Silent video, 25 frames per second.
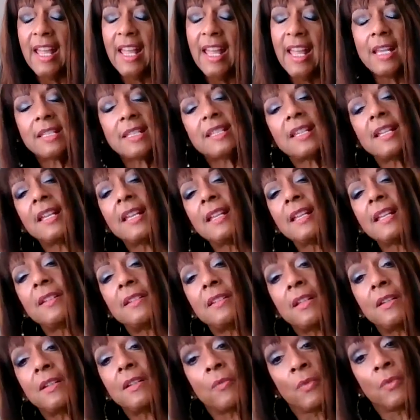And I
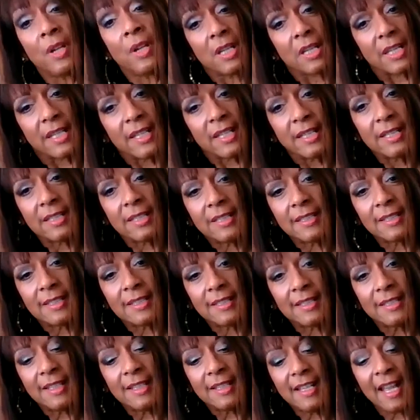said, "Really?"
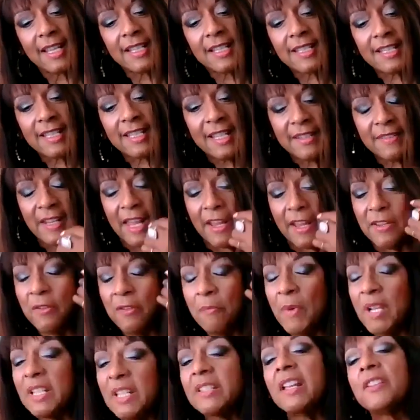I said, "Now you
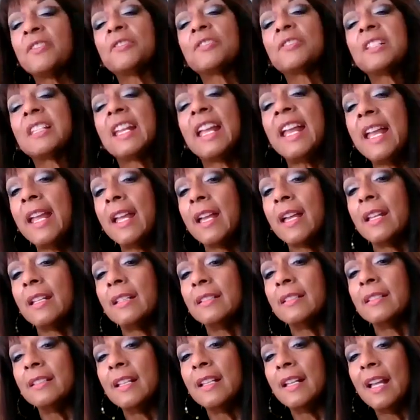must
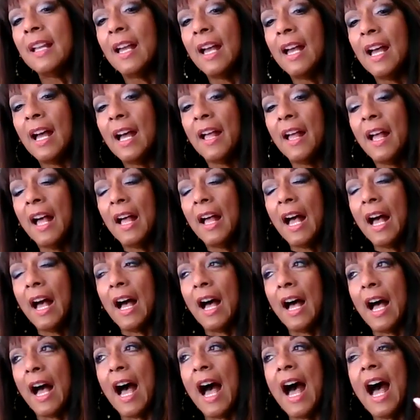understand
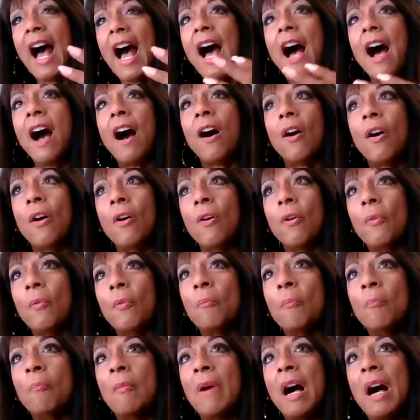how
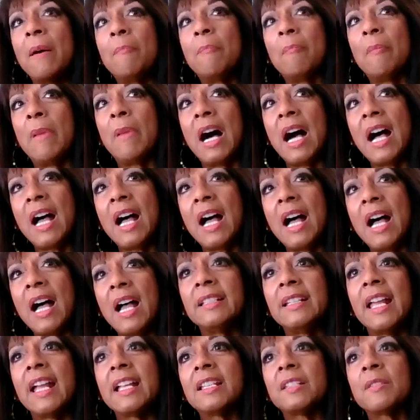my
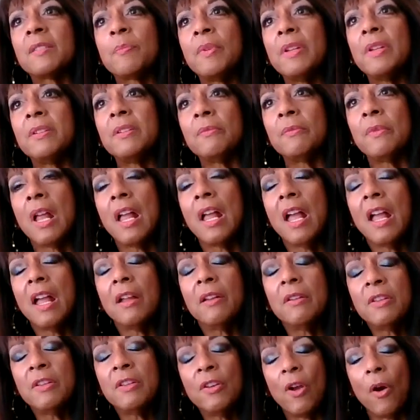mind has been,
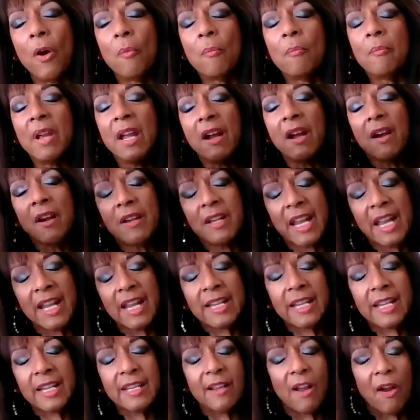you know,
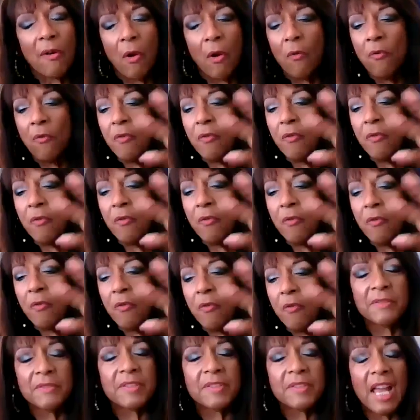marinating over a
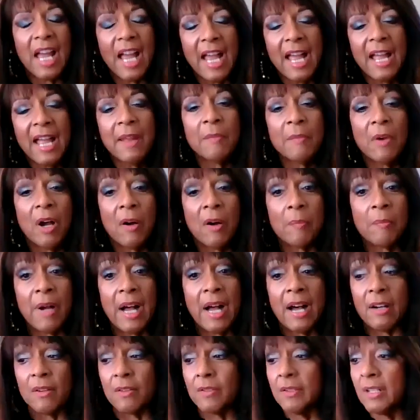period of time
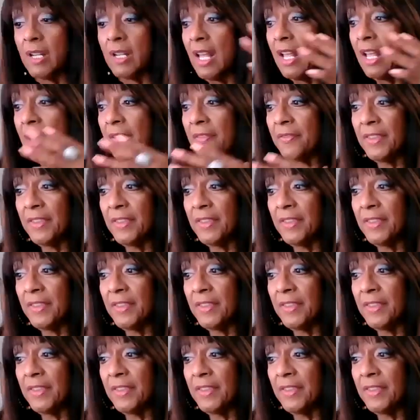about